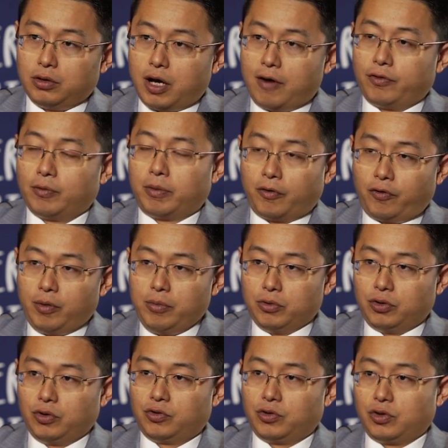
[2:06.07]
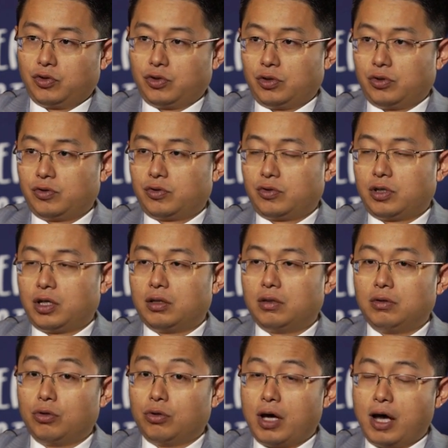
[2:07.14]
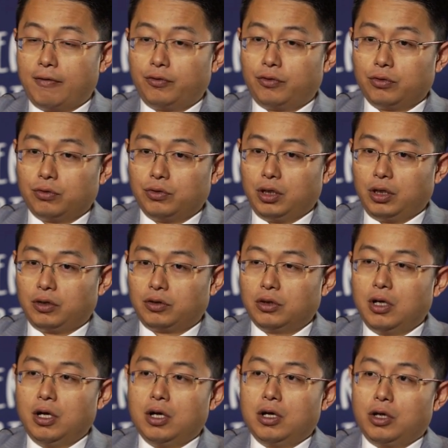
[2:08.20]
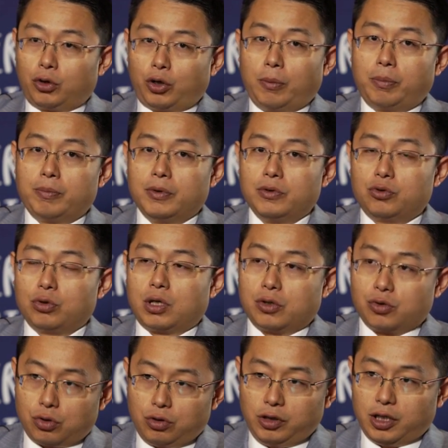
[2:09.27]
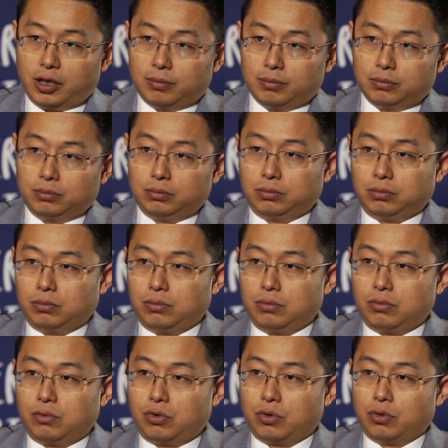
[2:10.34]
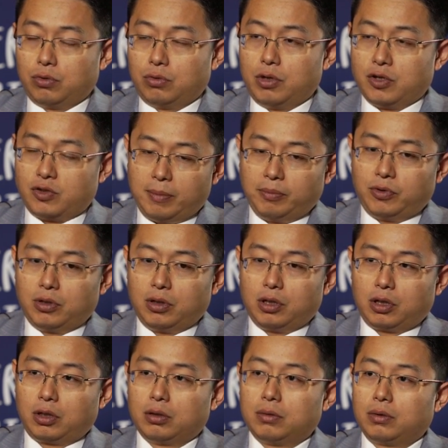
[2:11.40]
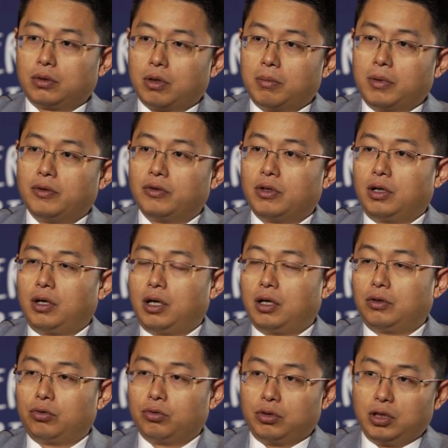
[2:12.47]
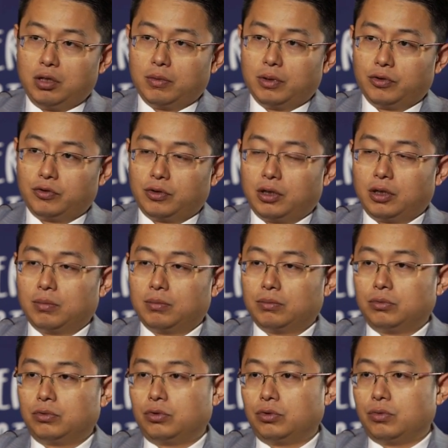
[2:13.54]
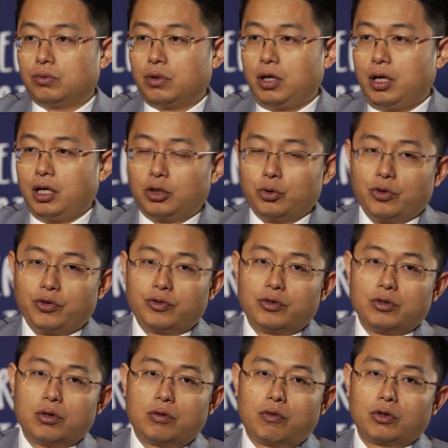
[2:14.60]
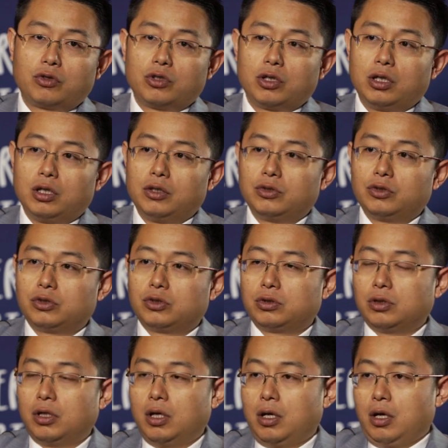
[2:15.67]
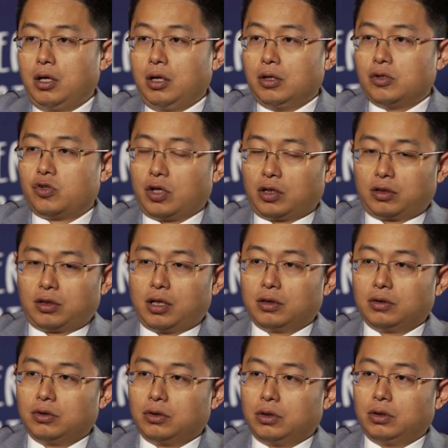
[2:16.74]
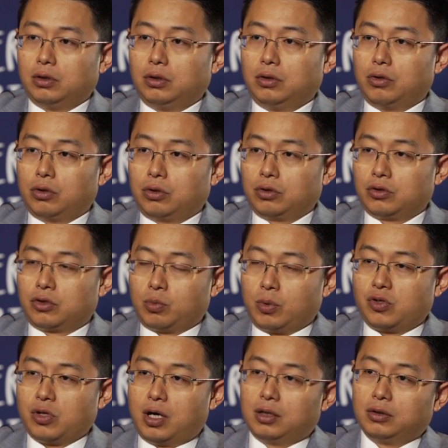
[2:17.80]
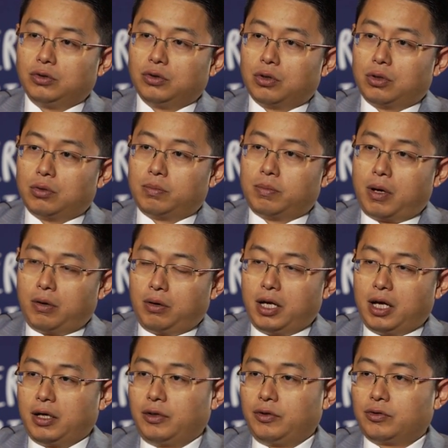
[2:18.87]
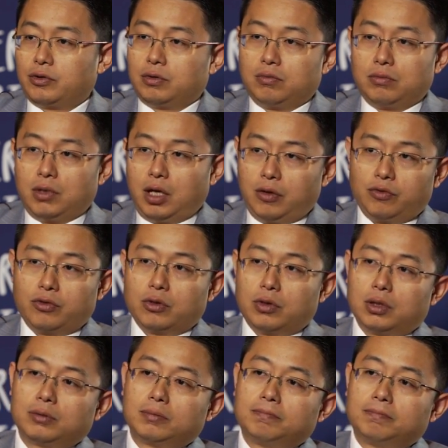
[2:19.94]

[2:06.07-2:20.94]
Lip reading: You have to perform the decisions. Then you have to need equipment to control them, to accept the command and to deal with them, to increase your voltage, shut down or switch on your power lines, and so on.